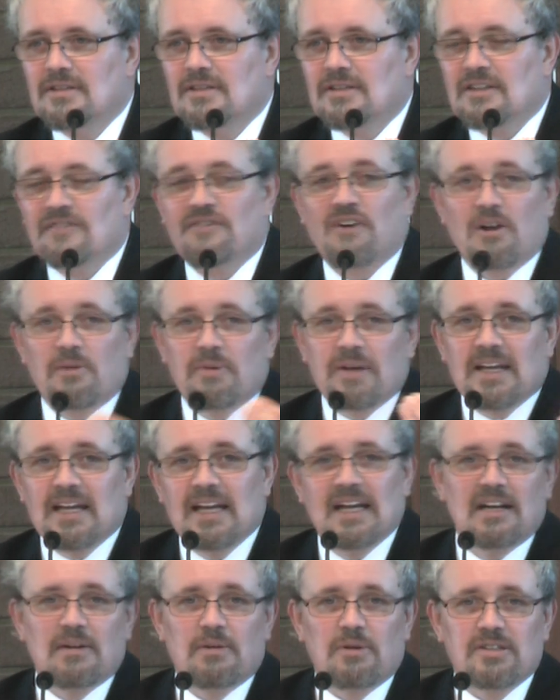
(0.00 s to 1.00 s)
And the following
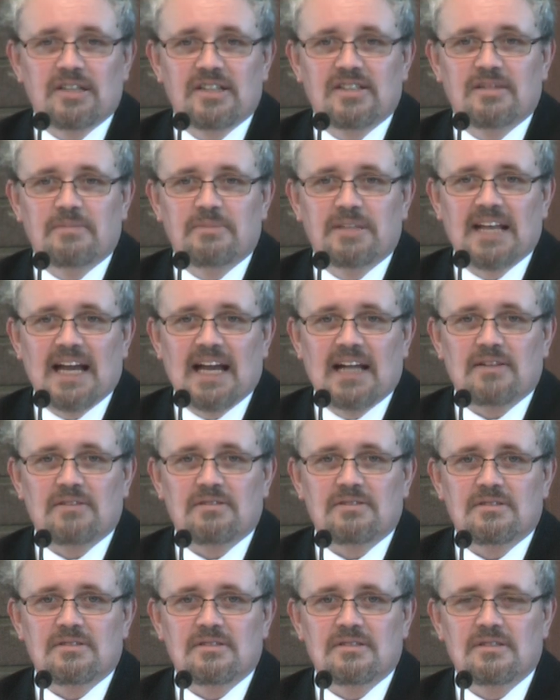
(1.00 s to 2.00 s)
year, I wanted something
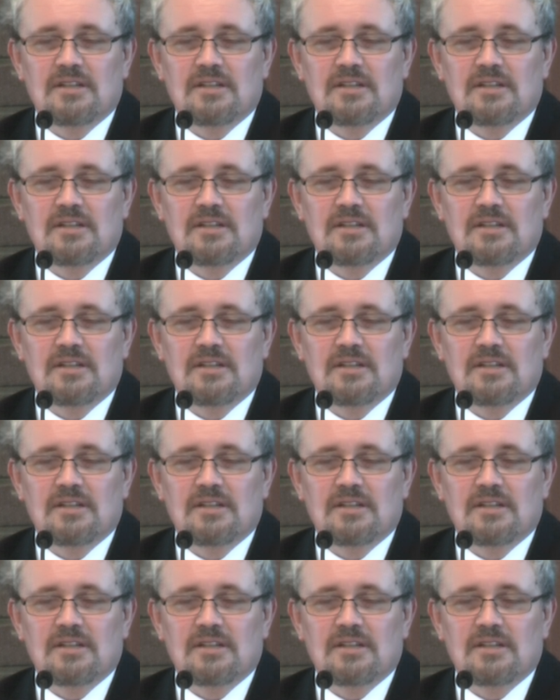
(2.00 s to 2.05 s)
else,